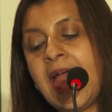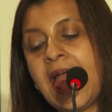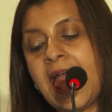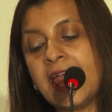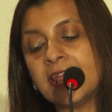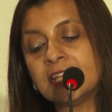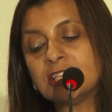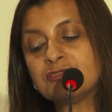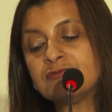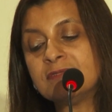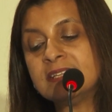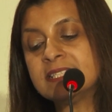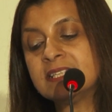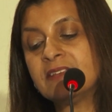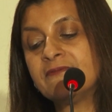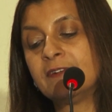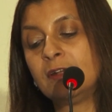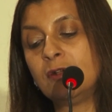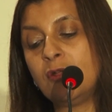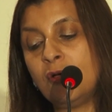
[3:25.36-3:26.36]
Actuaries
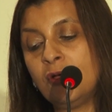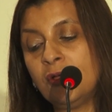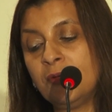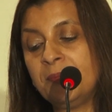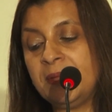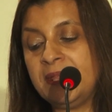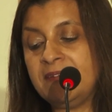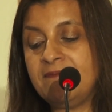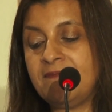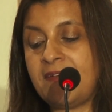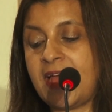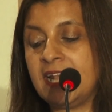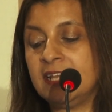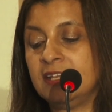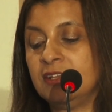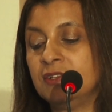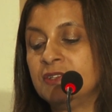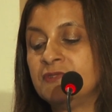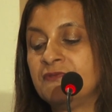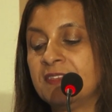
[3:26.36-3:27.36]
have long been
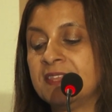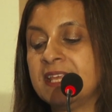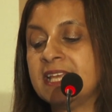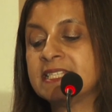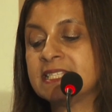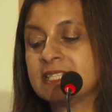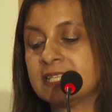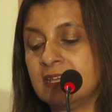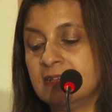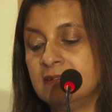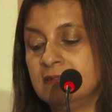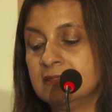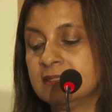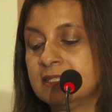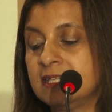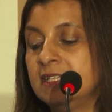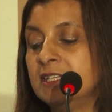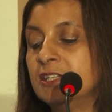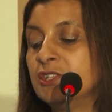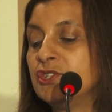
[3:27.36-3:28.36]
valued for their
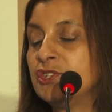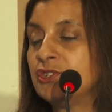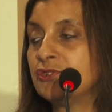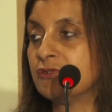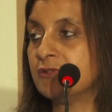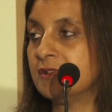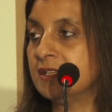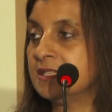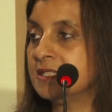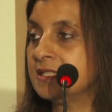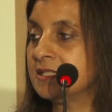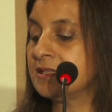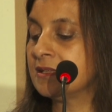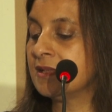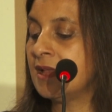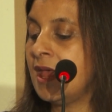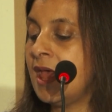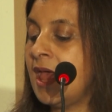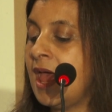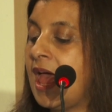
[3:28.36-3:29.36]
skills in insurance
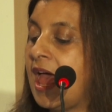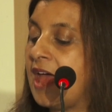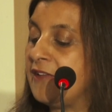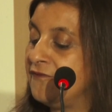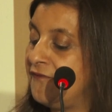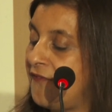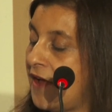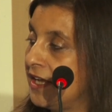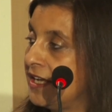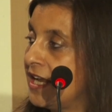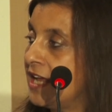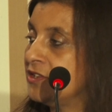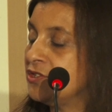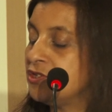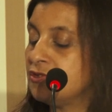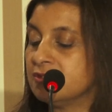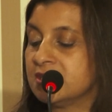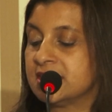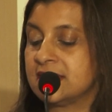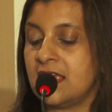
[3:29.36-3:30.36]
and
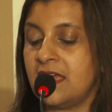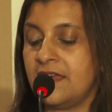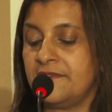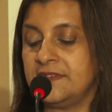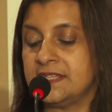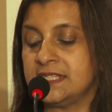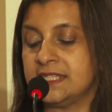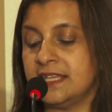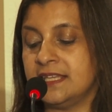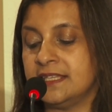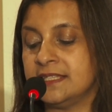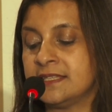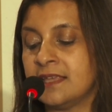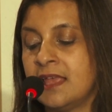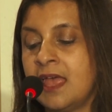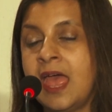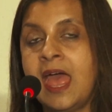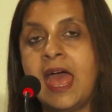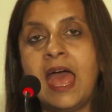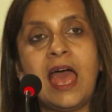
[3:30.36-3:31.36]
financial
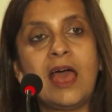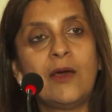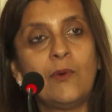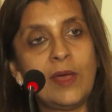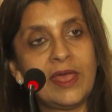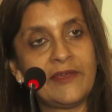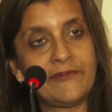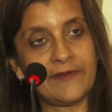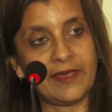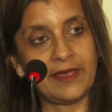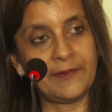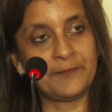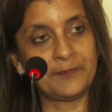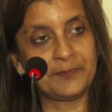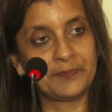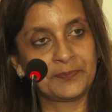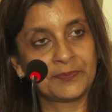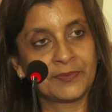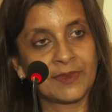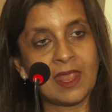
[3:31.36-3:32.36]
services. However,
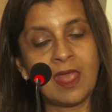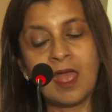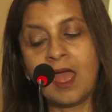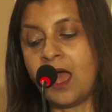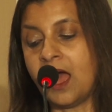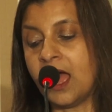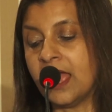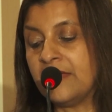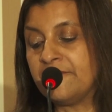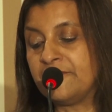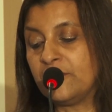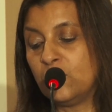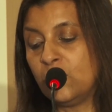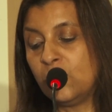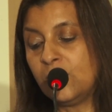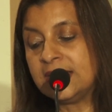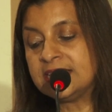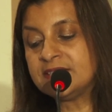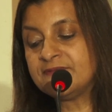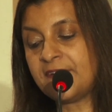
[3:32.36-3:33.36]
I have
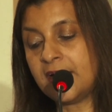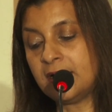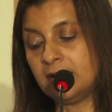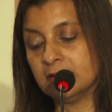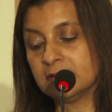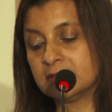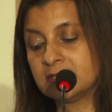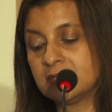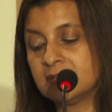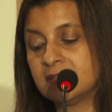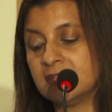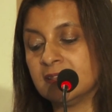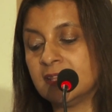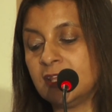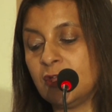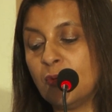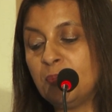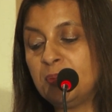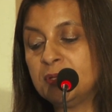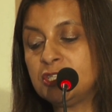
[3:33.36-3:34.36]
always felt that
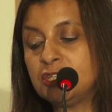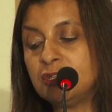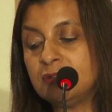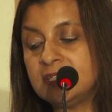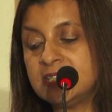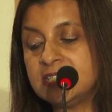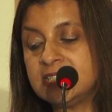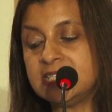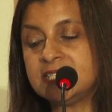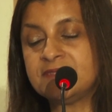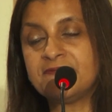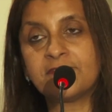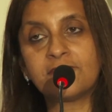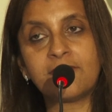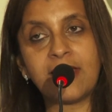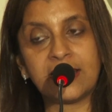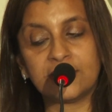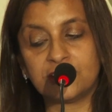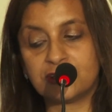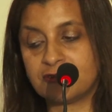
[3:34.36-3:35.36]
the opportunities for
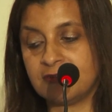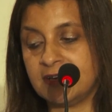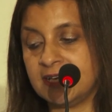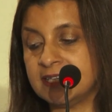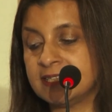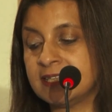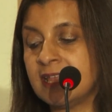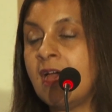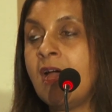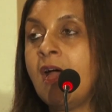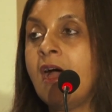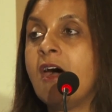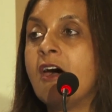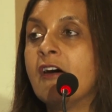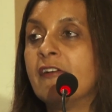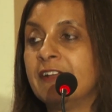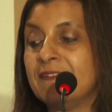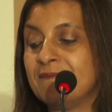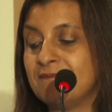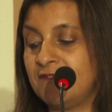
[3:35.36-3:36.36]
actuaries
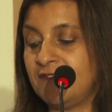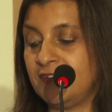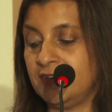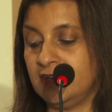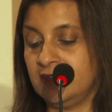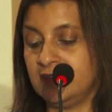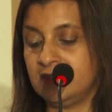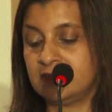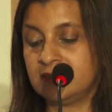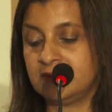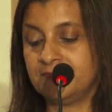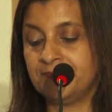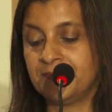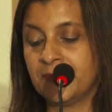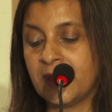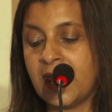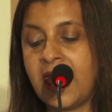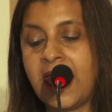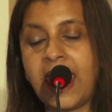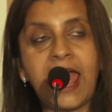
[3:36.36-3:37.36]
are infinite.
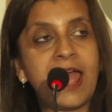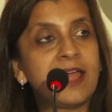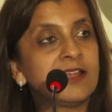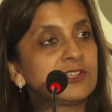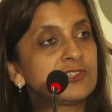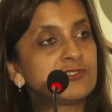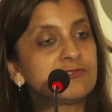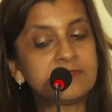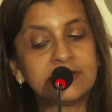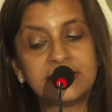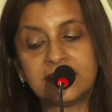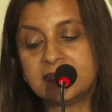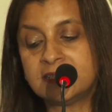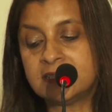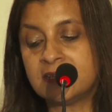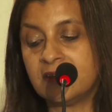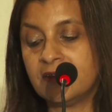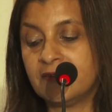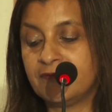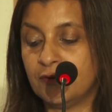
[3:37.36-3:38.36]

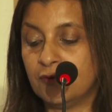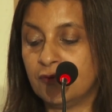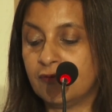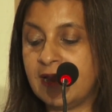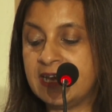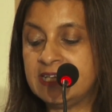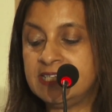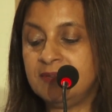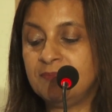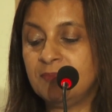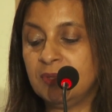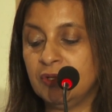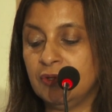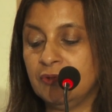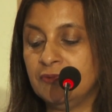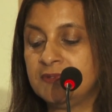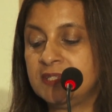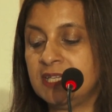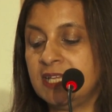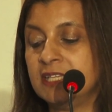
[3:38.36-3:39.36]
Actuaries have already
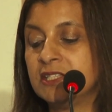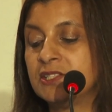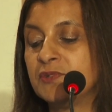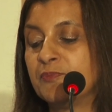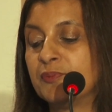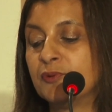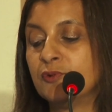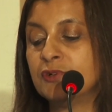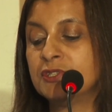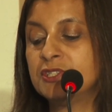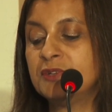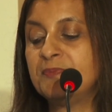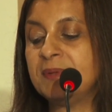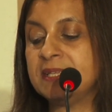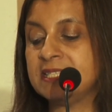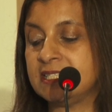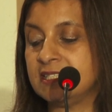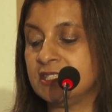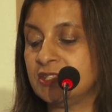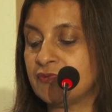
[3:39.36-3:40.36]
moved into broader
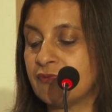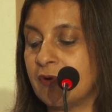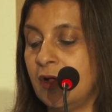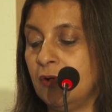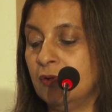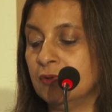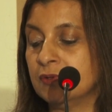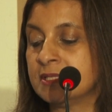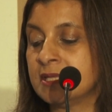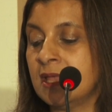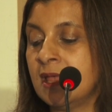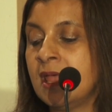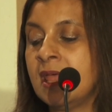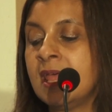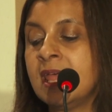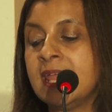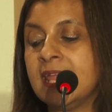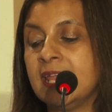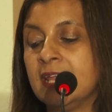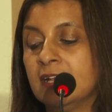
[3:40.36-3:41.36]
business roles,
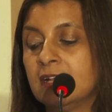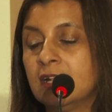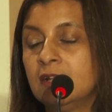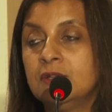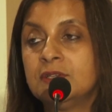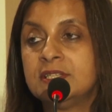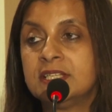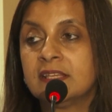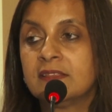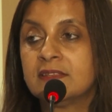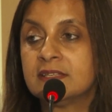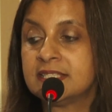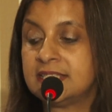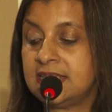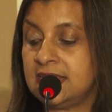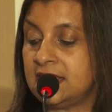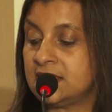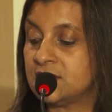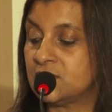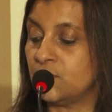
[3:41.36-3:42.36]
including the
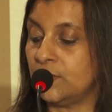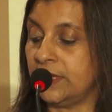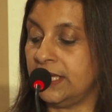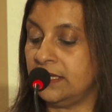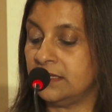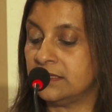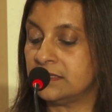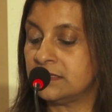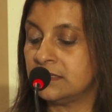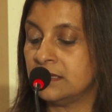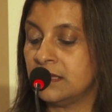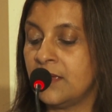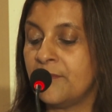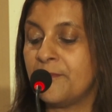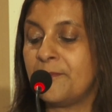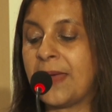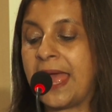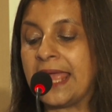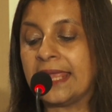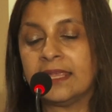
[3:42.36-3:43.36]
C-suite,
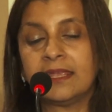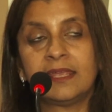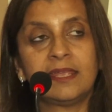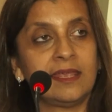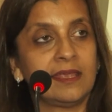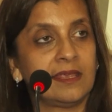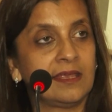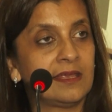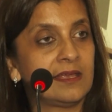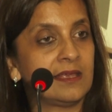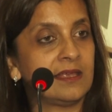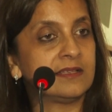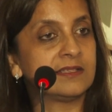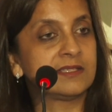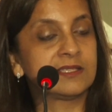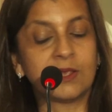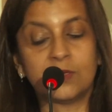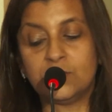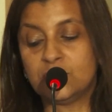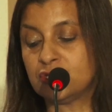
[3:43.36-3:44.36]
banking, and
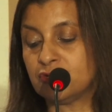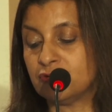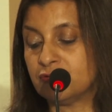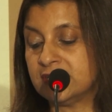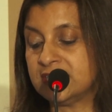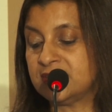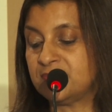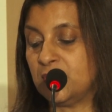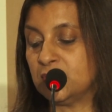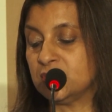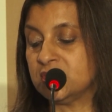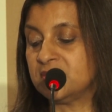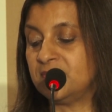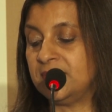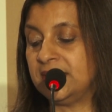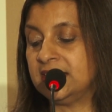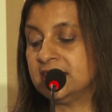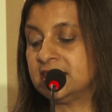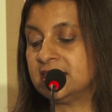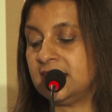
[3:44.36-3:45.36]
social
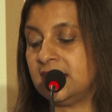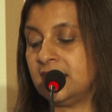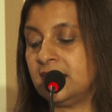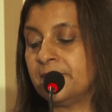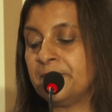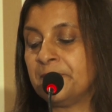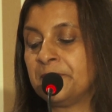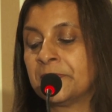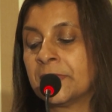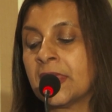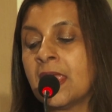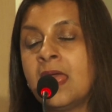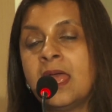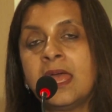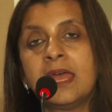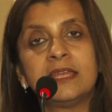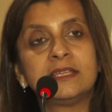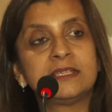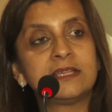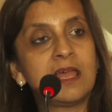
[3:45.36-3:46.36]
responsibility.
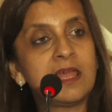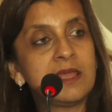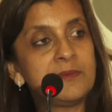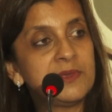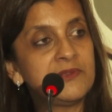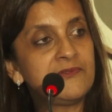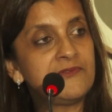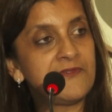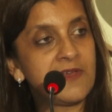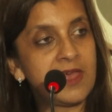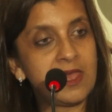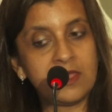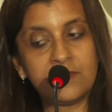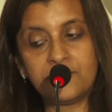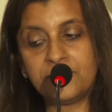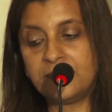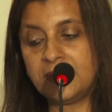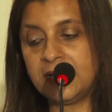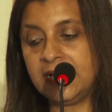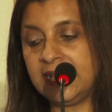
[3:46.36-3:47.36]
And I am a
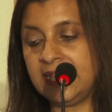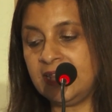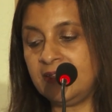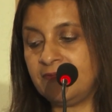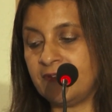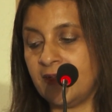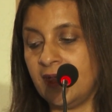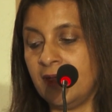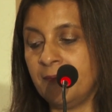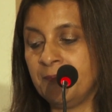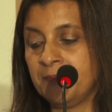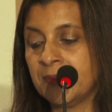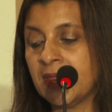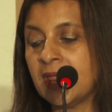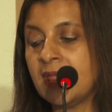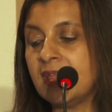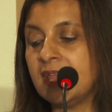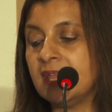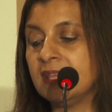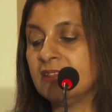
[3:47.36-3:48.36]
firm believer
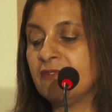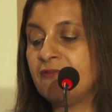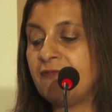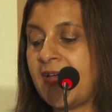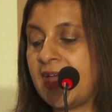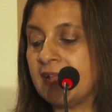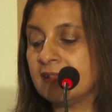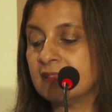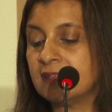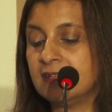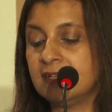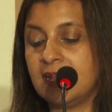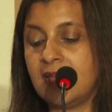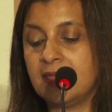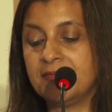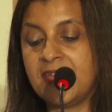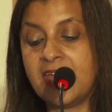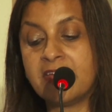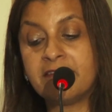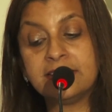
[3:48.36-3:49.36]
in the fact
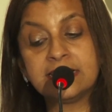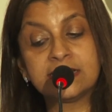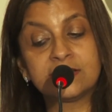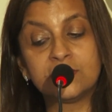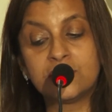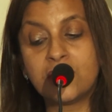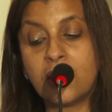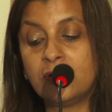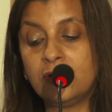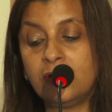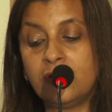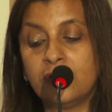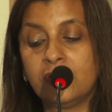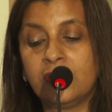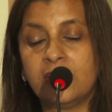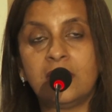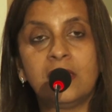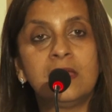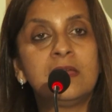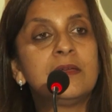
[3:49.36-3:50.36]
that there is no
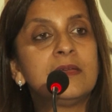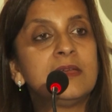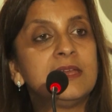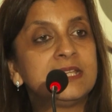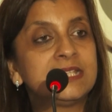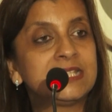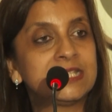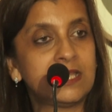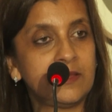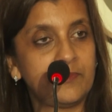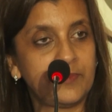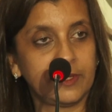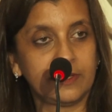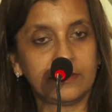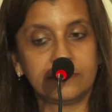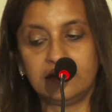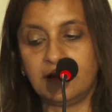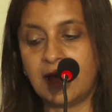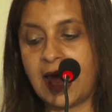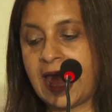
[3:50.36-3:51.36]
longer a
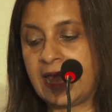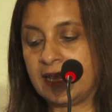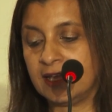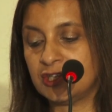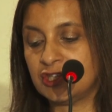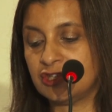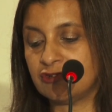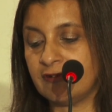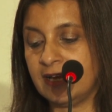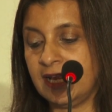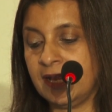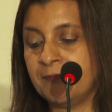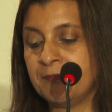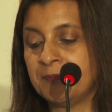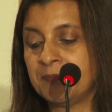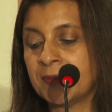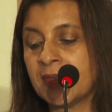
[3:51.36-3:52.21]
typical actuary.